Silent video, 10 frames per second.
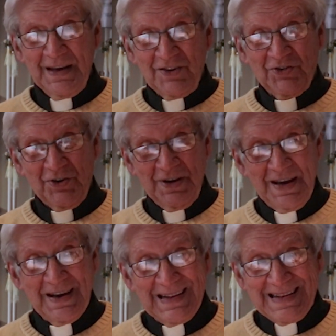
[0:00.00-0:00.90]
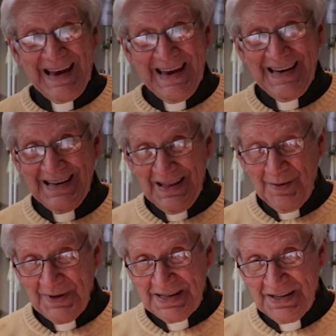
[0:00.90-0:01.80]
It's certainly contained
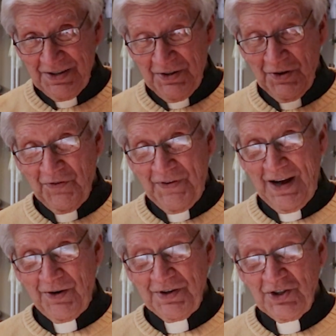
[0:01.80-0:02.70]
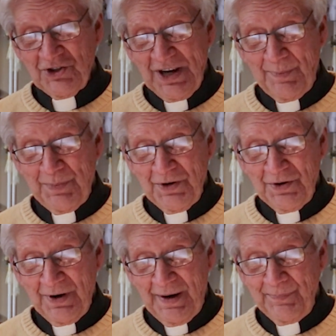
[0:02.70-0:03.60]
in the material found in
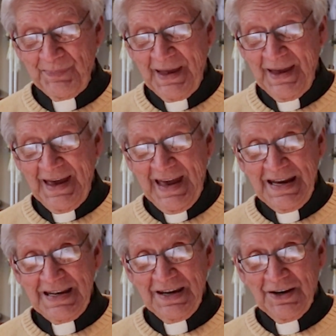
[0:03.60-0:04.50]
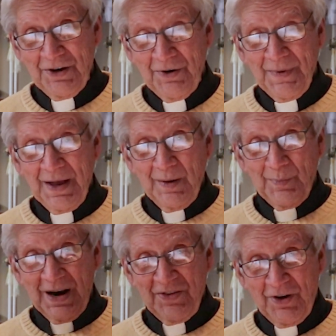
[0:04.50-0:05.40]
chapter 8 here,
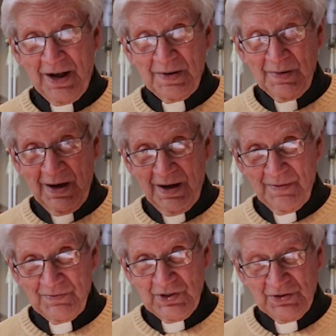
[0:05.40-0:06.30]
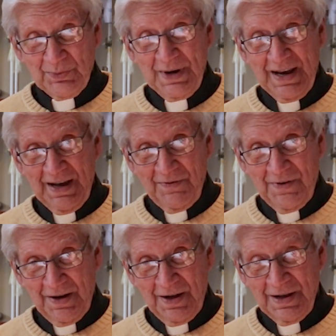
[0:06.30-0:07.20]
but I thought just we
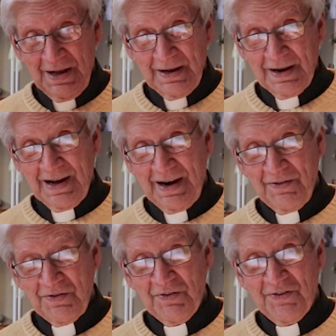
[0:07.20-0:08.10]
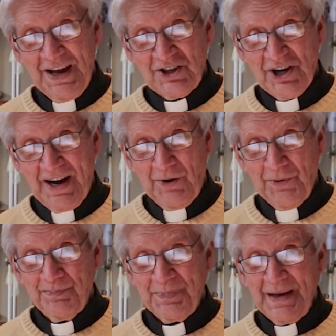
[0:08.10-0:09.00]
have kind of to flesh
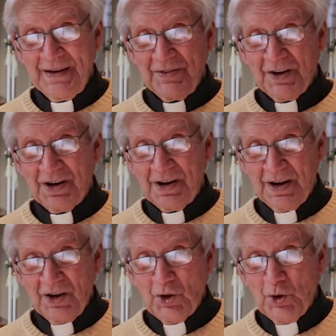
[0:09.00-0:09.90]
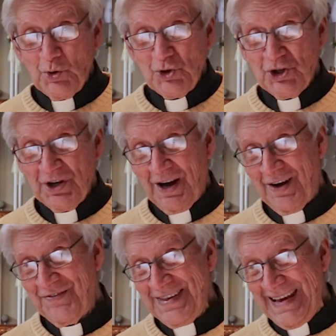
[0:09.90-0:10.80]
out the conclusion
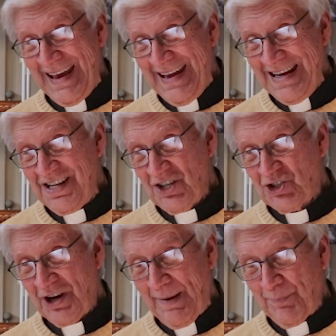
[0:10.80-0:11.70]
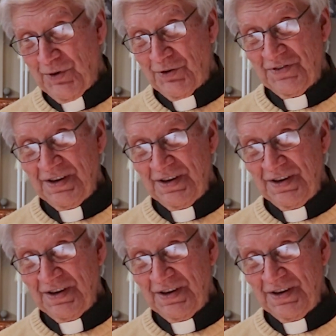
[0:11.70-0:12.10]
of the 8 chapters